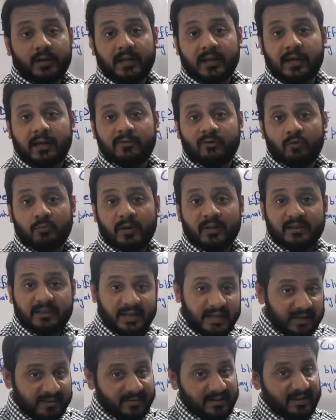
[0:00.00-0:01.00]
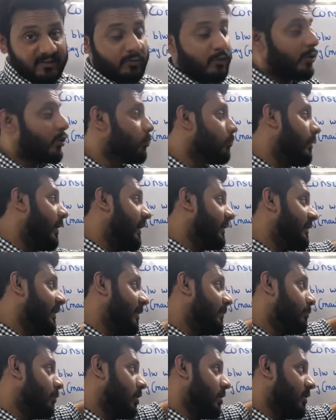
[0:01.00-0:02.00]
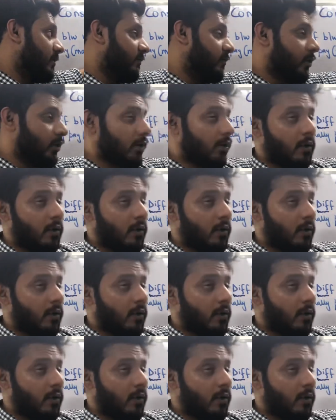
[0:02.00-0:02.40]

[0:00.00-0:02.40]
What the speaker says: the consumer thinks he is going to buy that product for,